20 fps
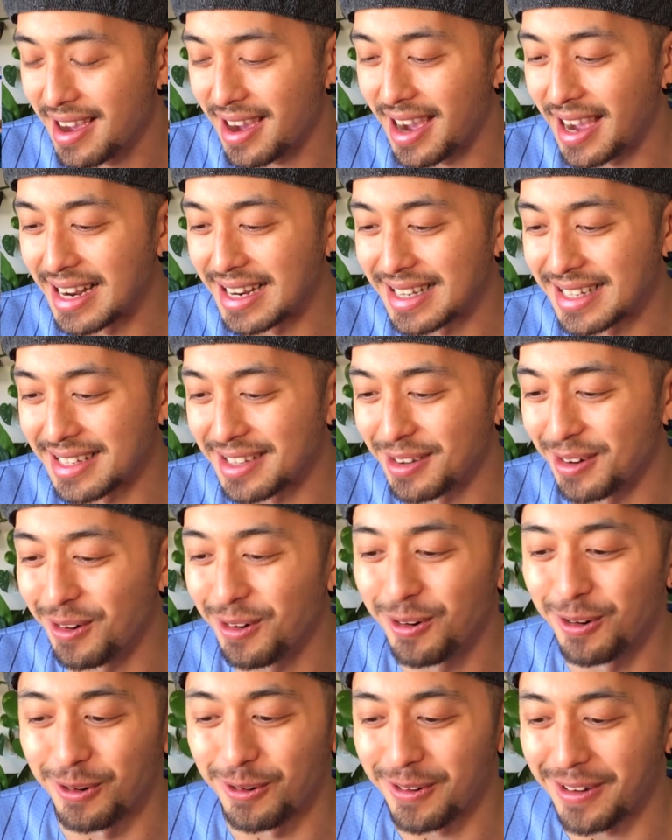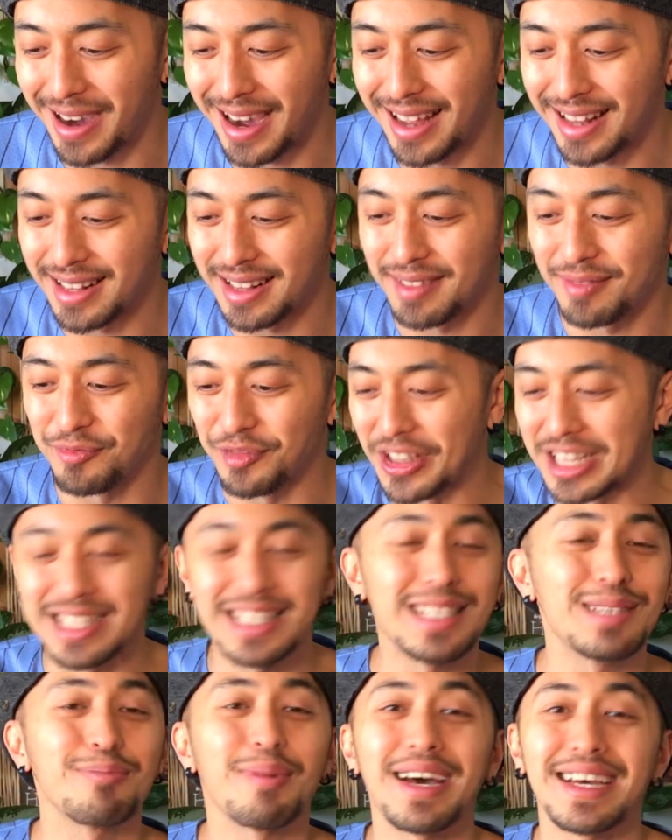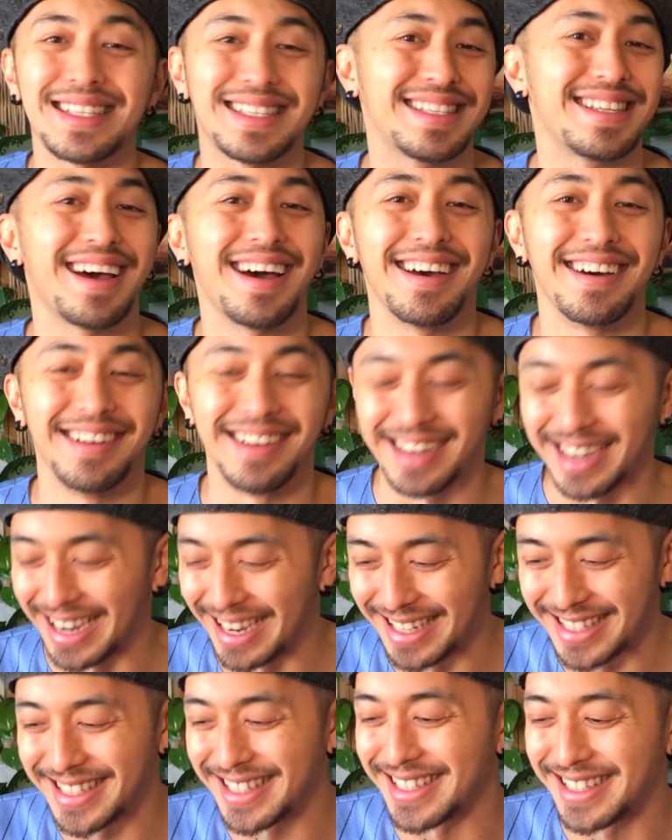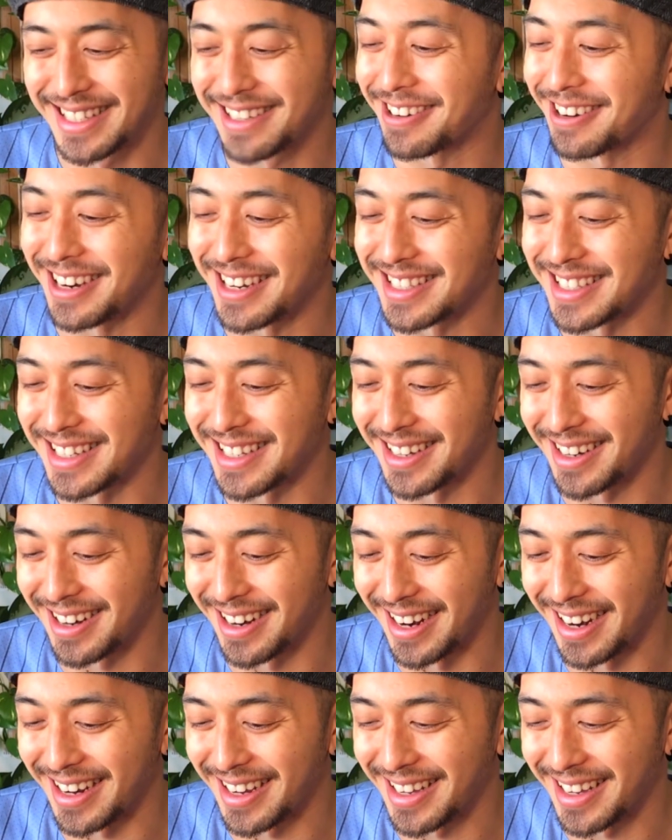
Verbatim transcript: I just, oh, I, this is my style, guys. This is crazy. All right.